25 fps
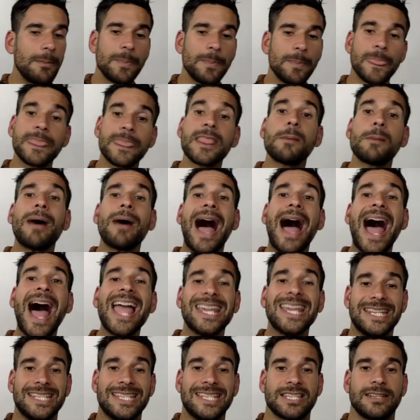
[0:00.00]
Number
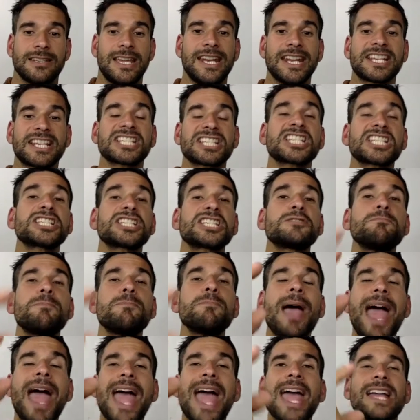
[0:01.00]
8, it
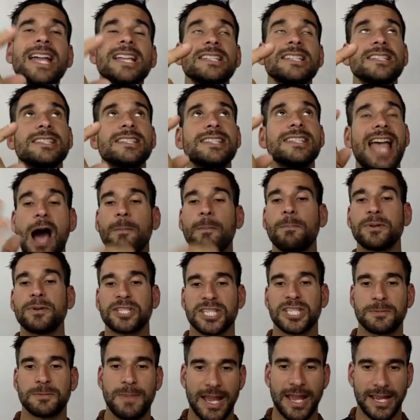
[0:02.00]
expands our
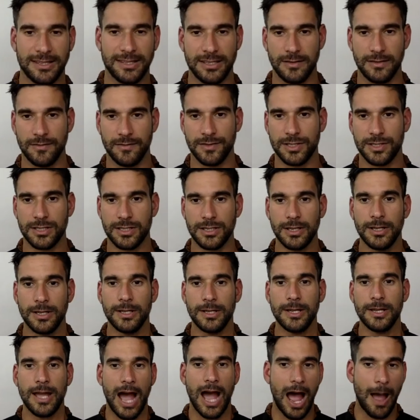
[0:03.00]
perspectives.
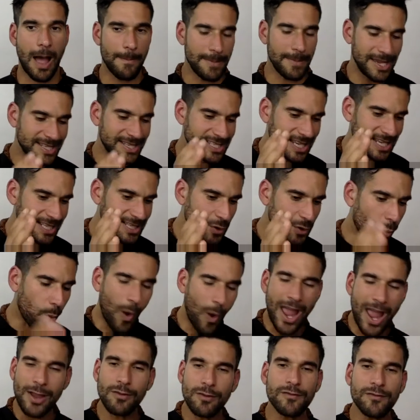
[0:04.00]
It's a
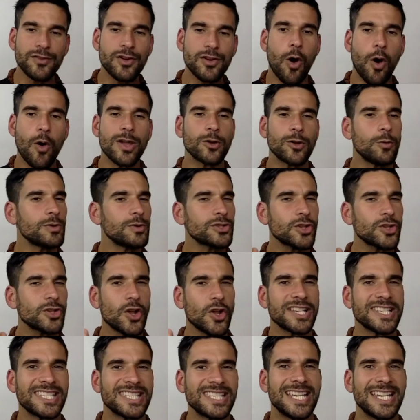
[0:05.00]
way of knowing, almost
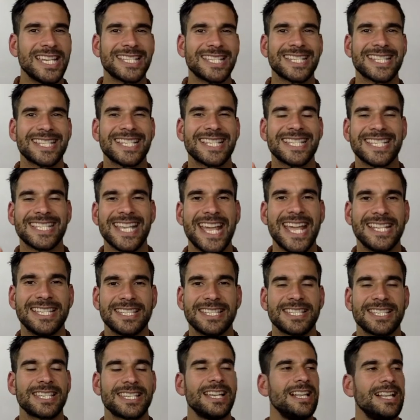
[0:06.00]
like a sixth
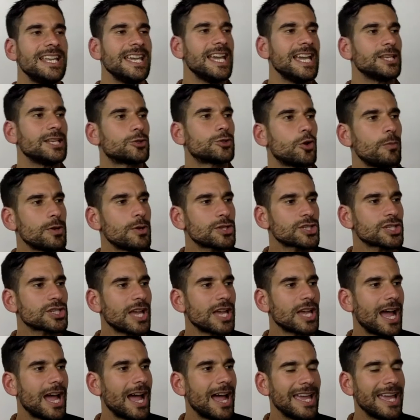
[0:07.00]
sense. It's
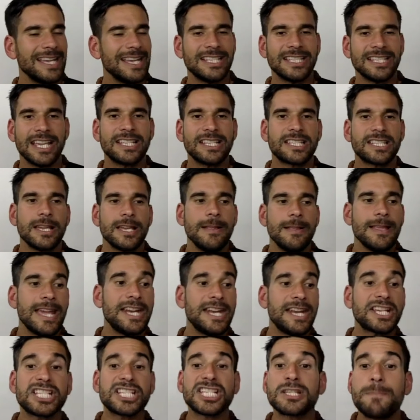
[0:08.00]
almost, it
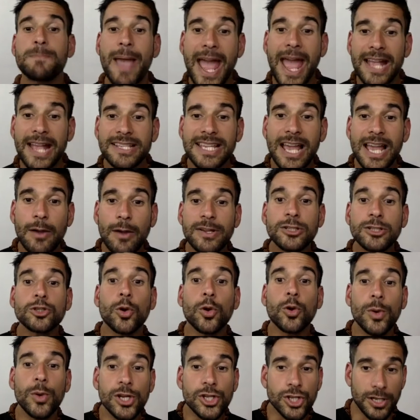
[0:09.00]
expands our
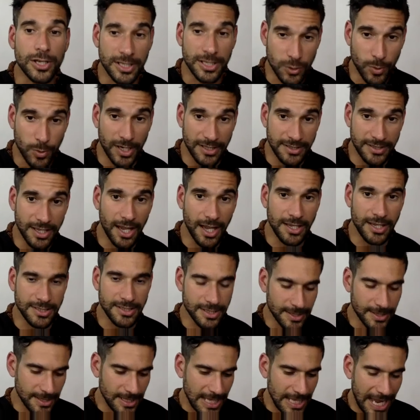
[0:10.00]
intuition is what it does.
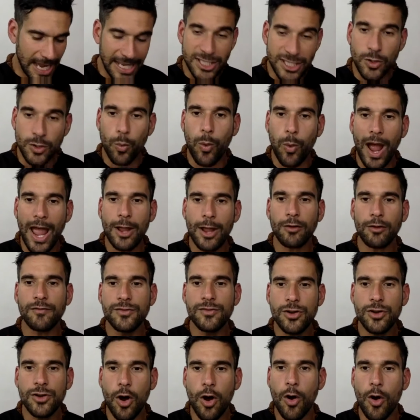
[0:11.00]
It's a way
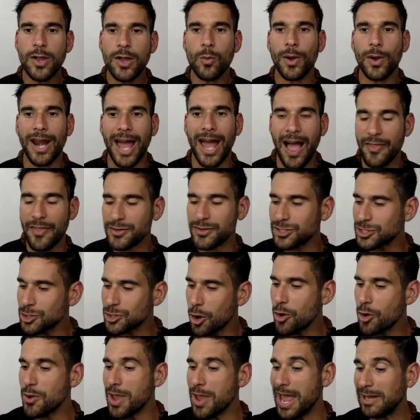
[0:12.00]
of knowing what others
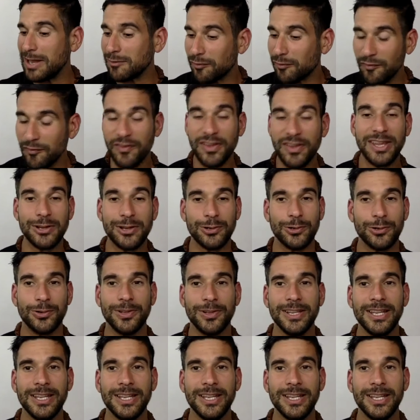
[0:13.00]
know and feel.